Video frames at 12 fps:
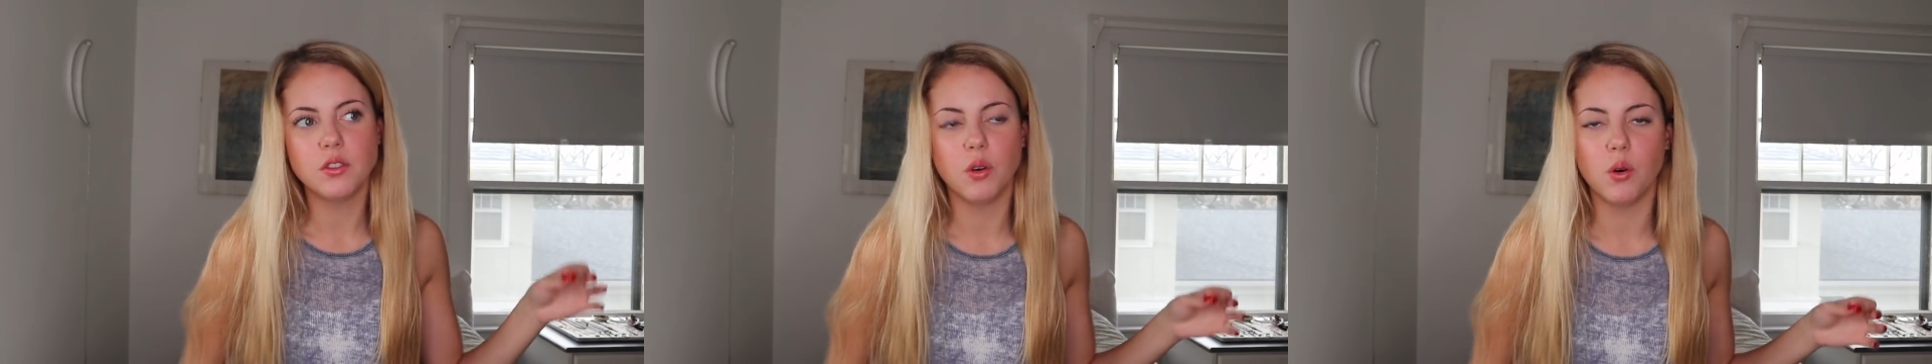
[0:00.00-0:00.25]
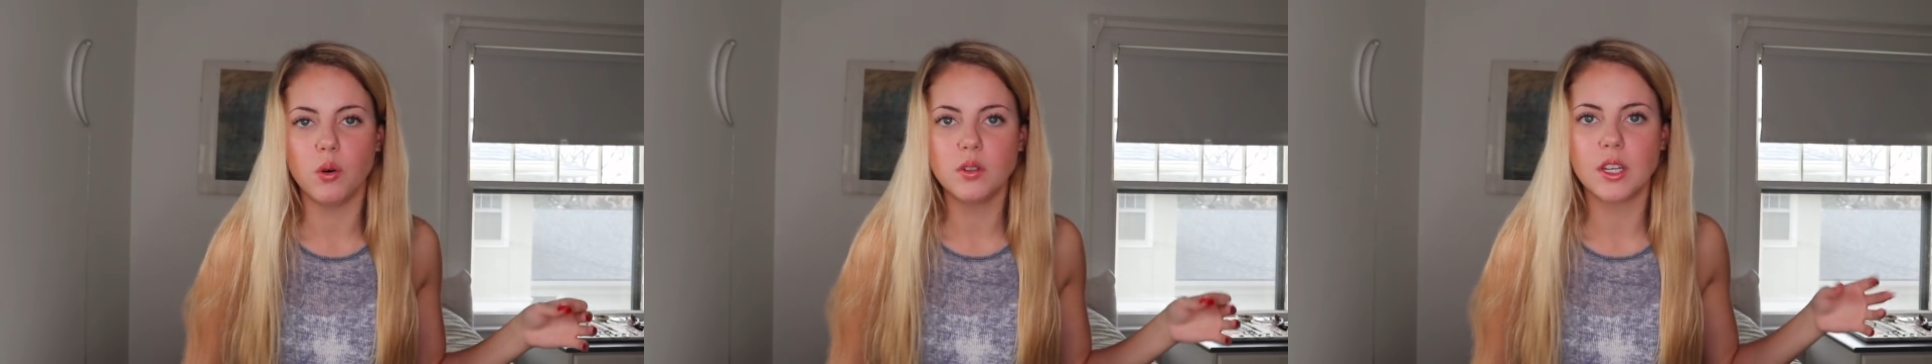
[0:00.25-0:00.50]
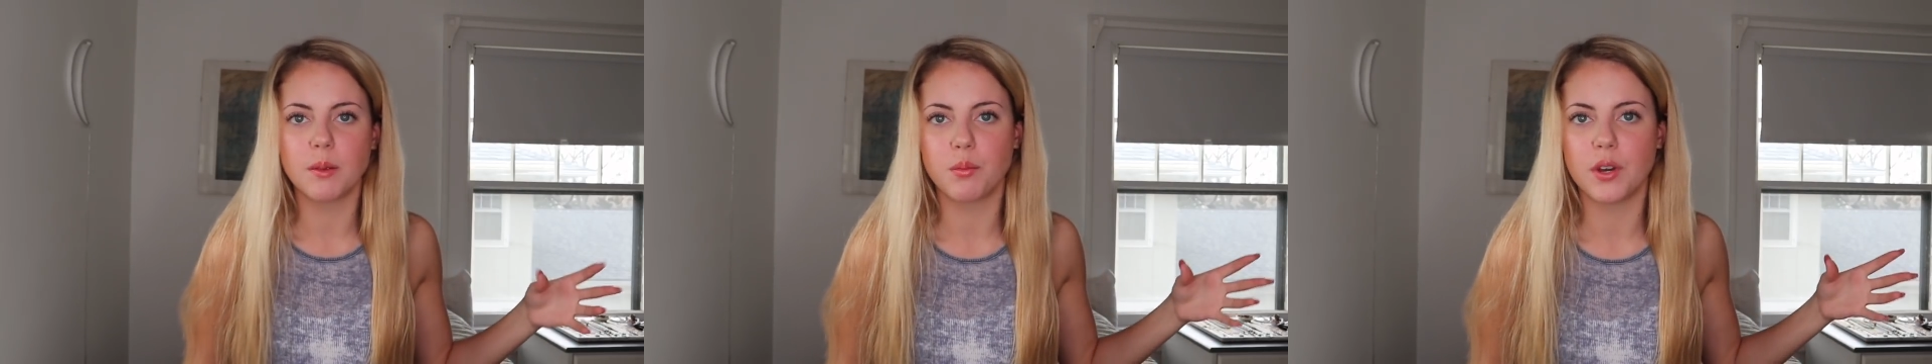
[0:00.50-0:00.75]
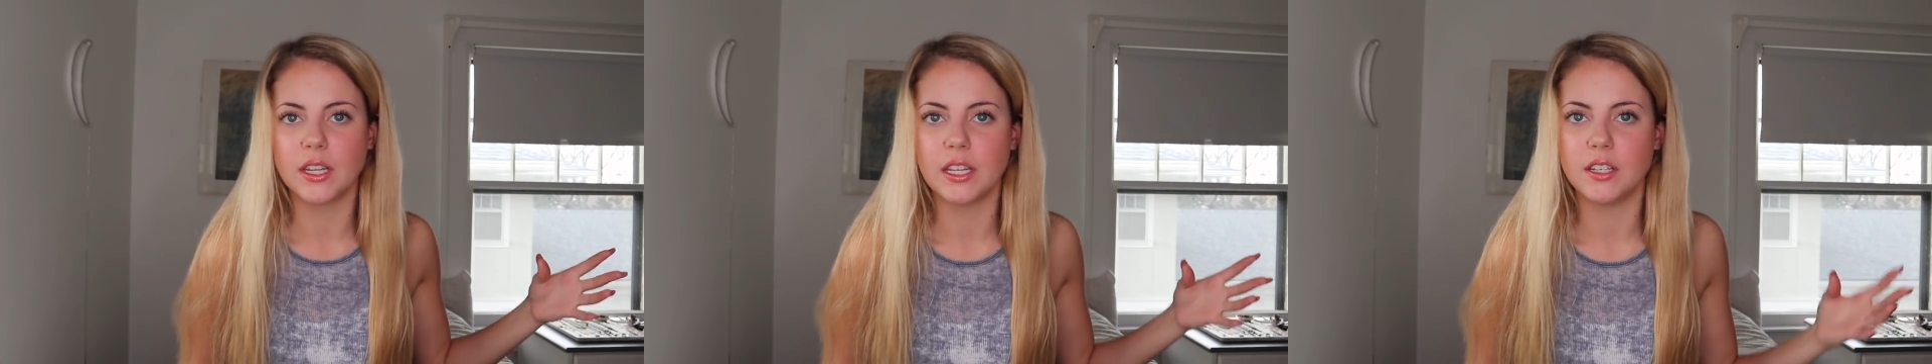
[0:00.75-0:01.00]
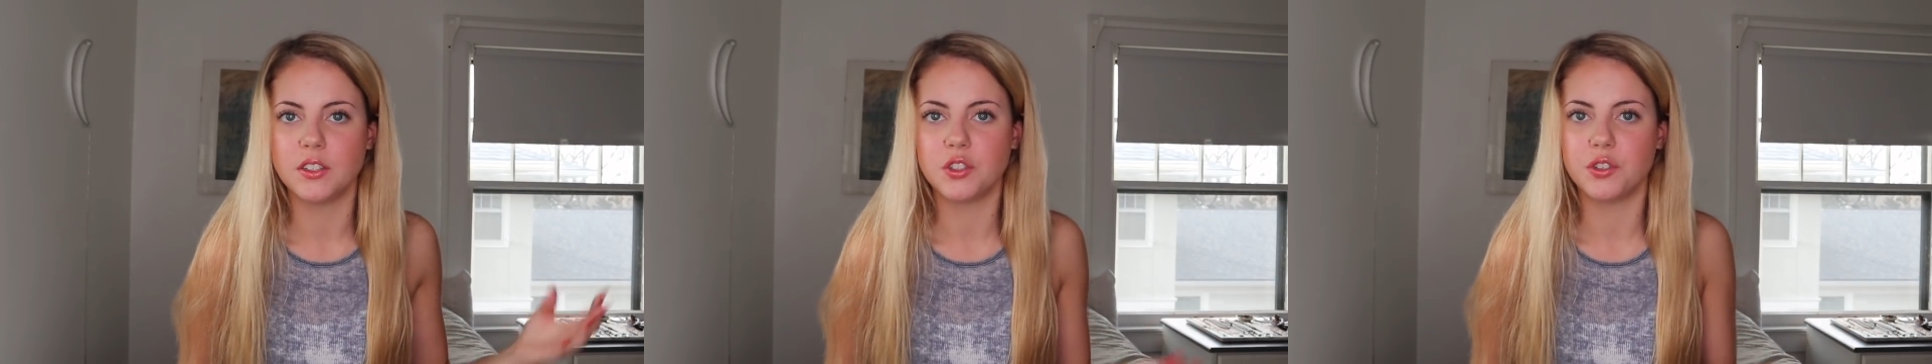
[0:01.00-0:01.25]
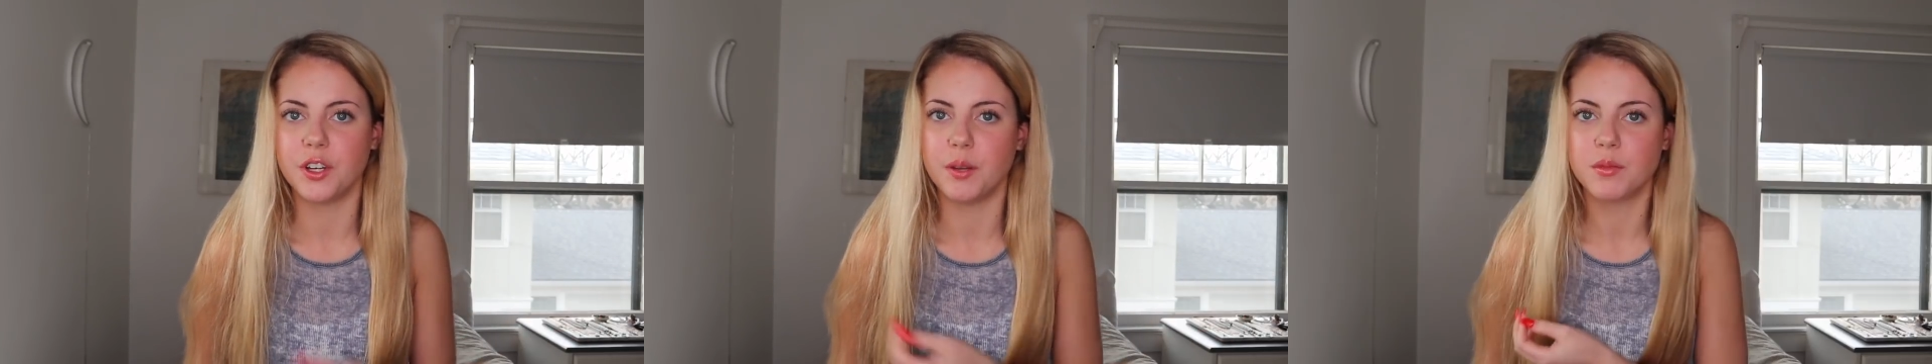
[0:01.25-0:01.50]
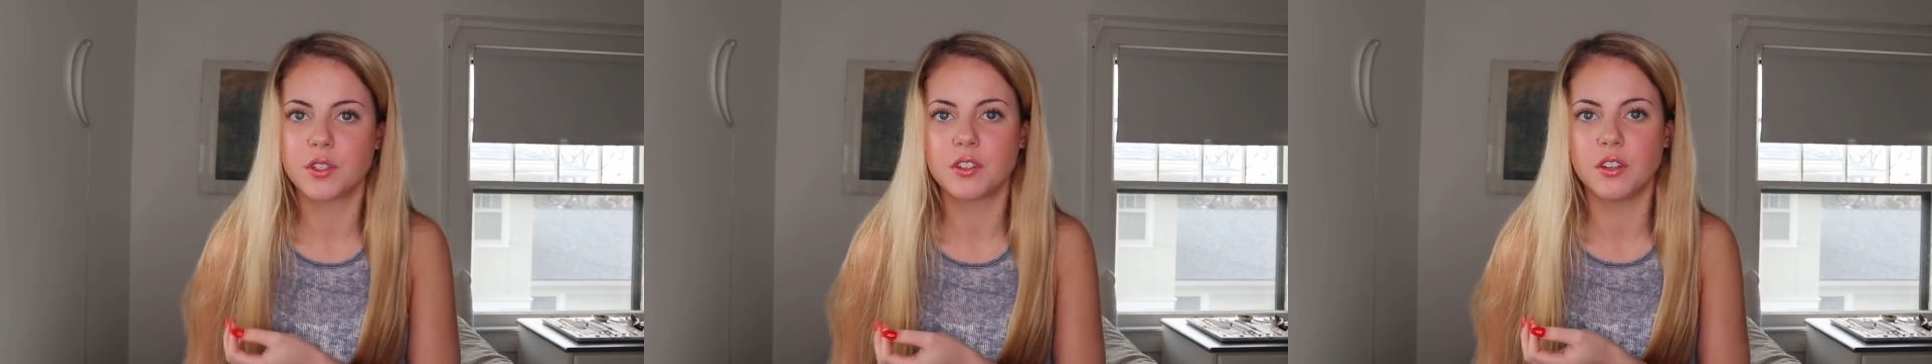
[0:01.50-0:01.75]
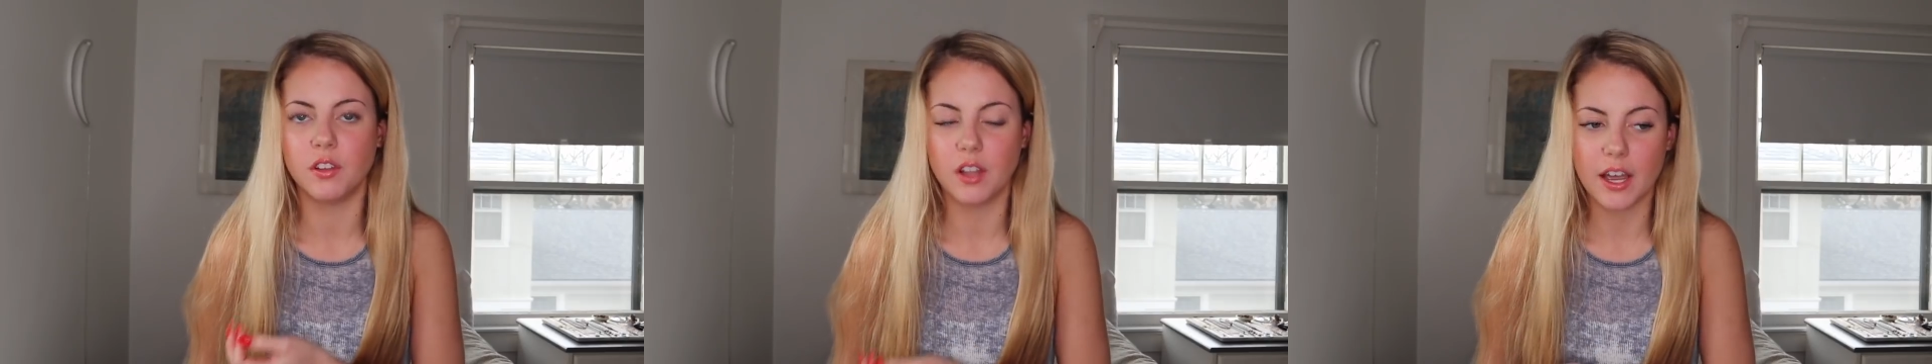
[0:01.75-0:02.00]
goals and bring these dreams
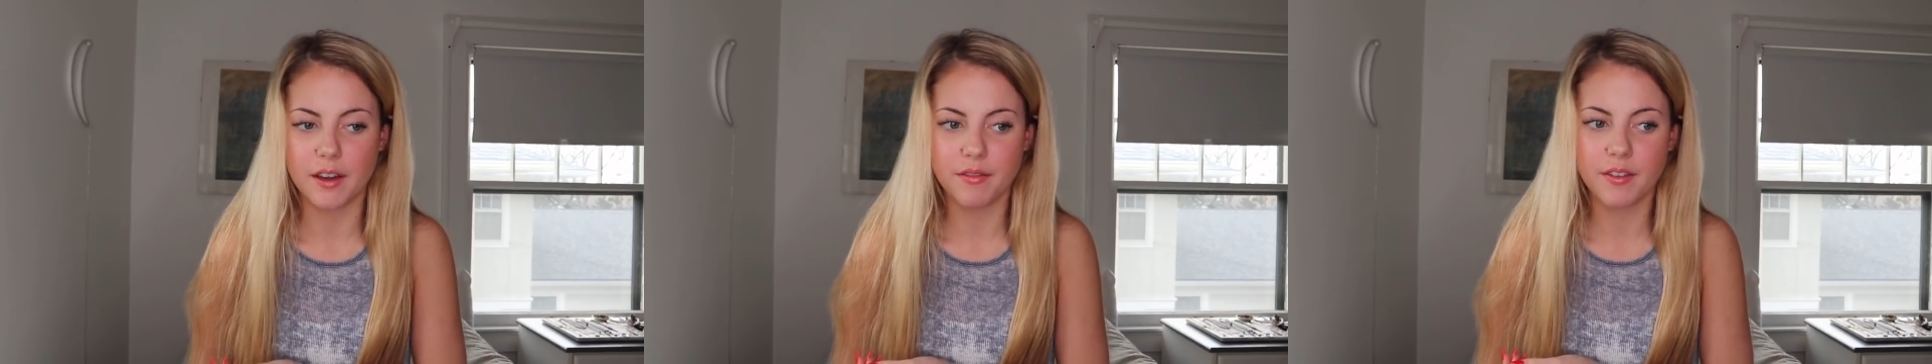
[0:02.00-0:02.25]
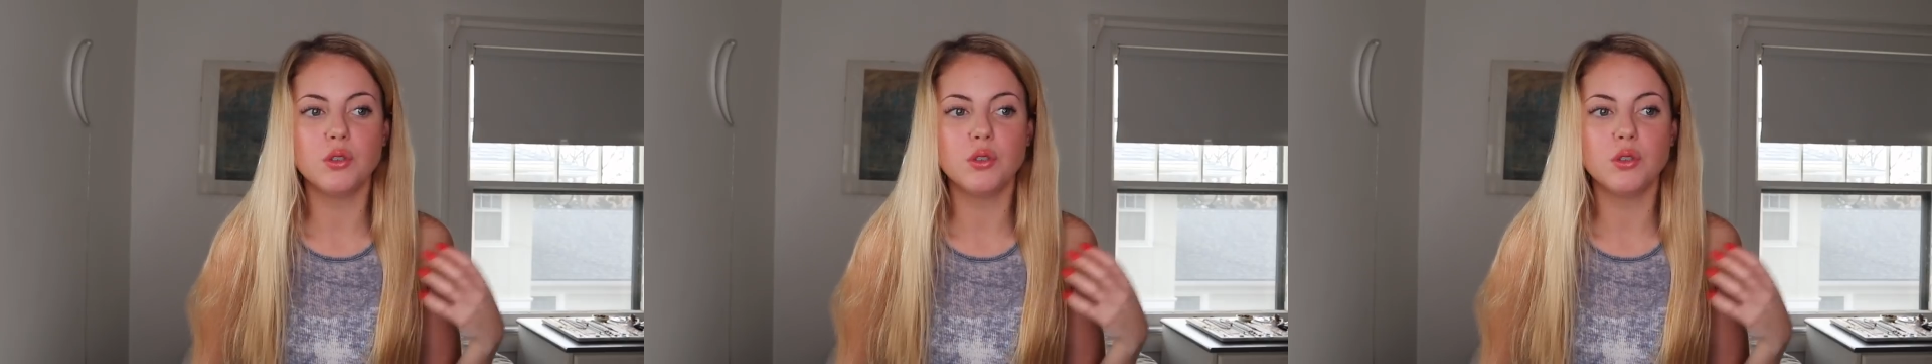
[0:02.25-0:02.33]
to life.